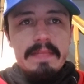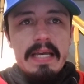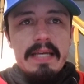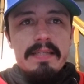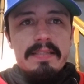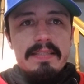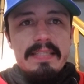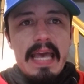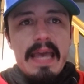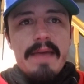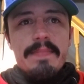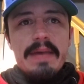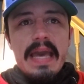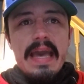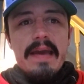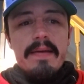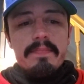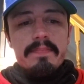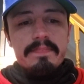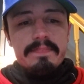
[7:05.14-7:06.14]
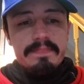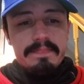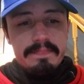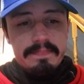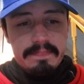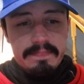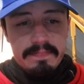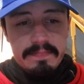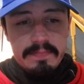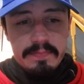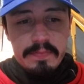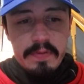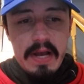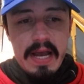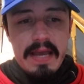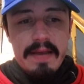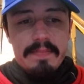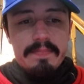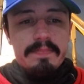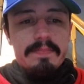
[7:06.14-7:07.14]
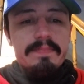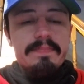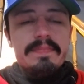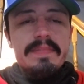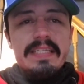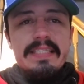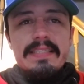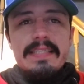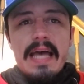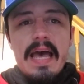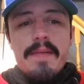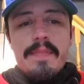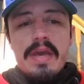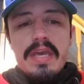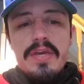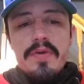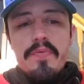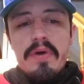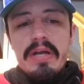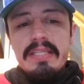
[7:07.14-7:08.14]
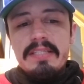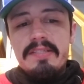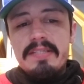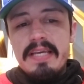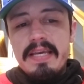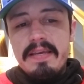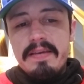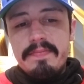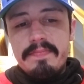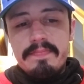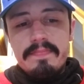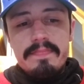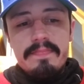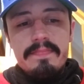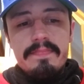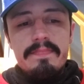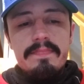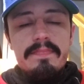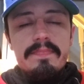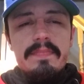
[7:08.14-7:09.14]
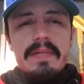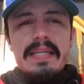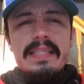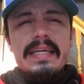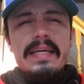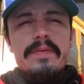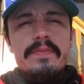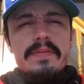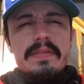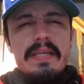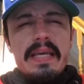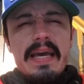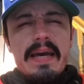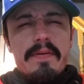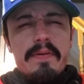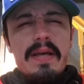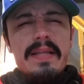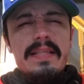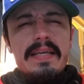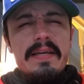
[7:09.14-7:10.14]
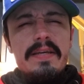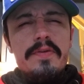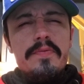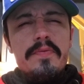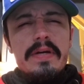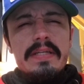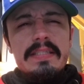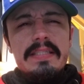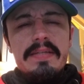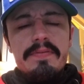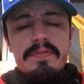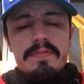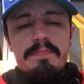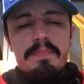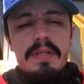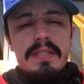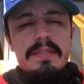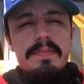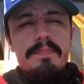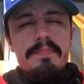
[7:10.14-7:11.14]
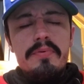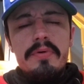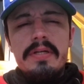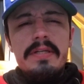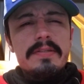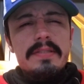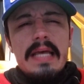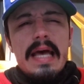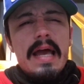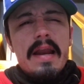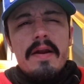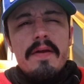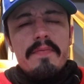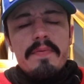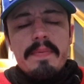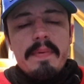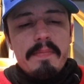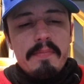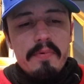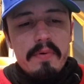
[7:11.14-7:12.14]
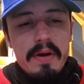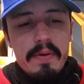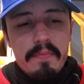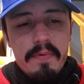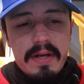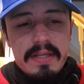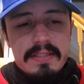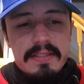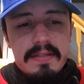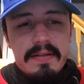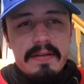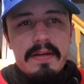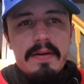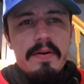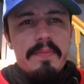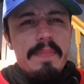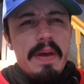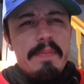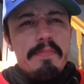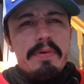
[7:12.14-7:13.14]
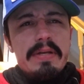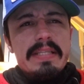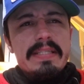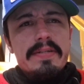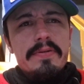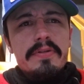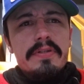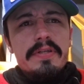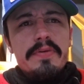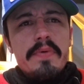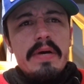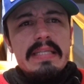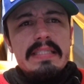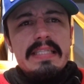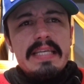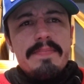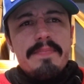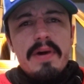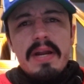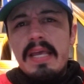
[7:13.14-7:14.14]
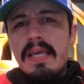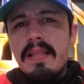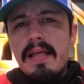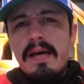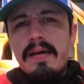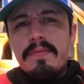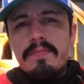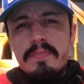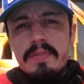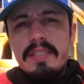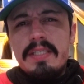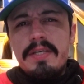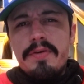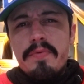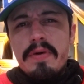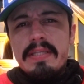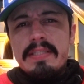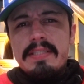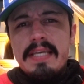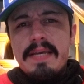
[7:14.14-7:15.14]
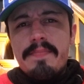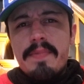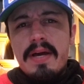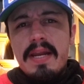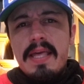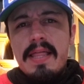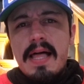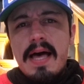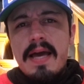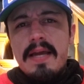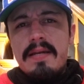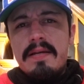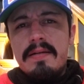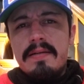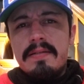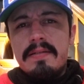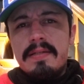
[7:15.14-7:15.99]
Same game, right? This time at UNC. I think UNC was plus a point. I don't remember what it was. Maybe we took UNC money line. Was it UNC money line?